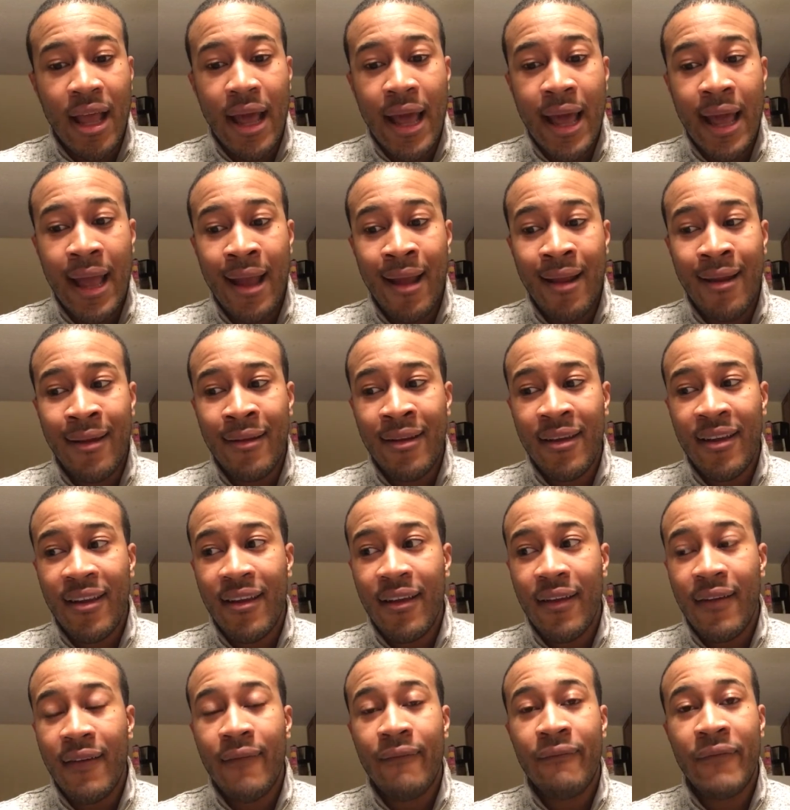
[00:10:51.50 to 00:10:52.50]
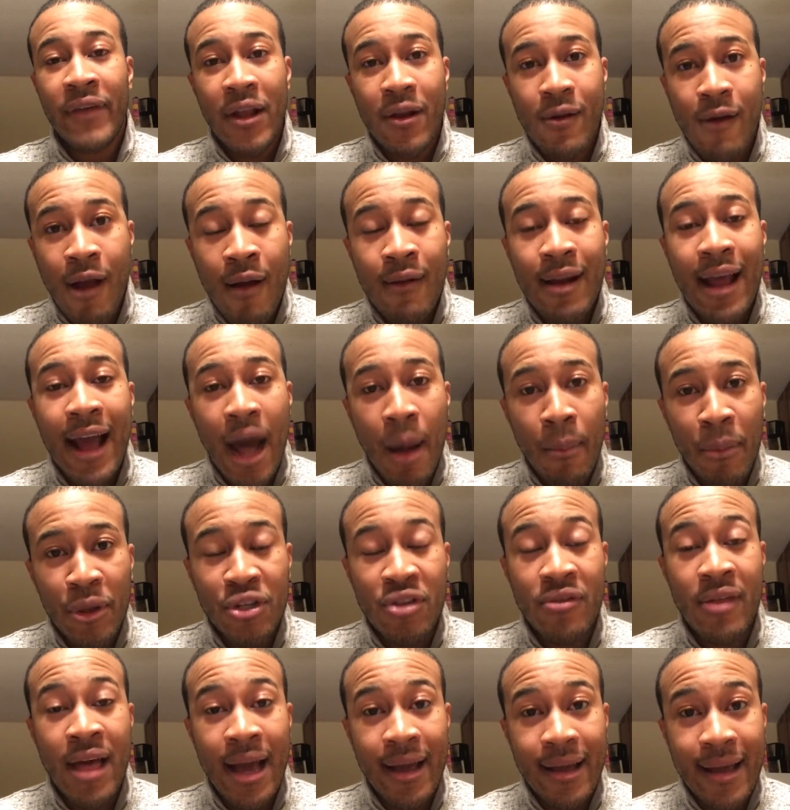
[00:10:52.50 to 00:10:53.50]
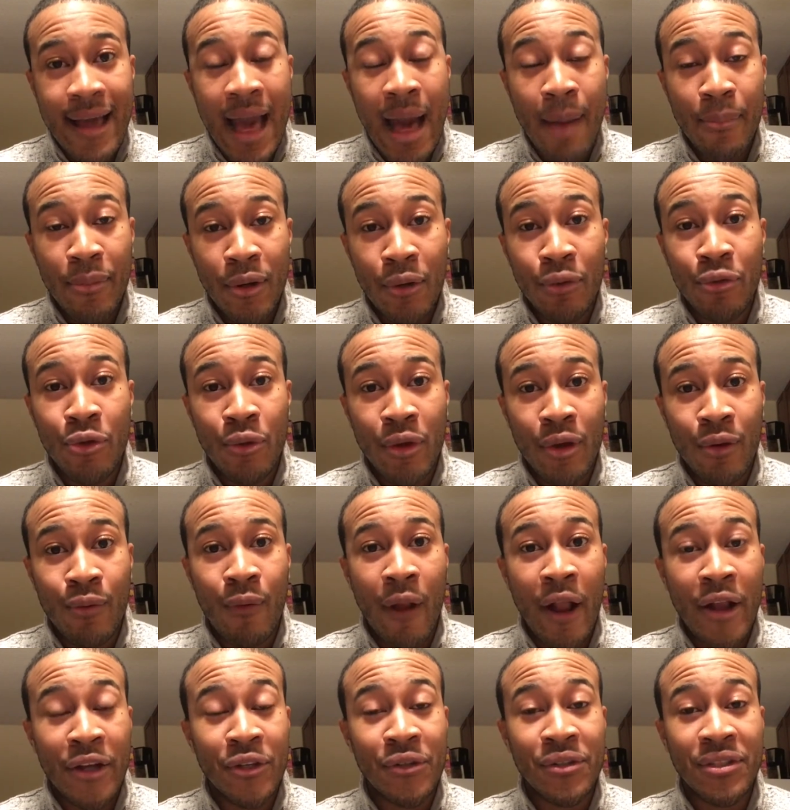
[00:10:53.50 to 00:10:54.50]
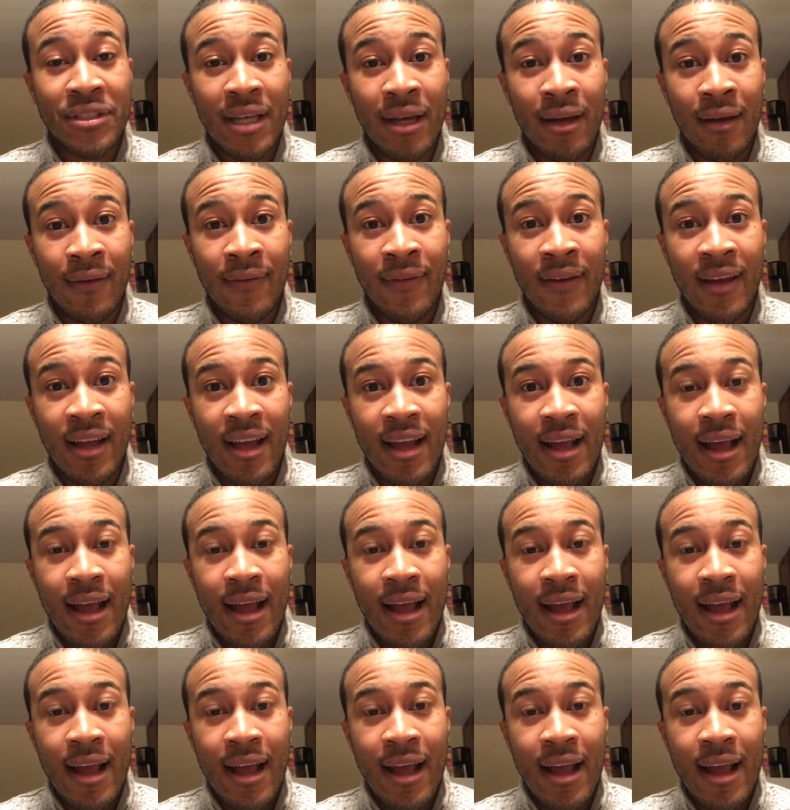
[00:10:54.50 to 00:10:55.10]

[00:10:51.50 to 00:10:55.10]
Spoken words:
and figure out how much of that capital you can raise yourself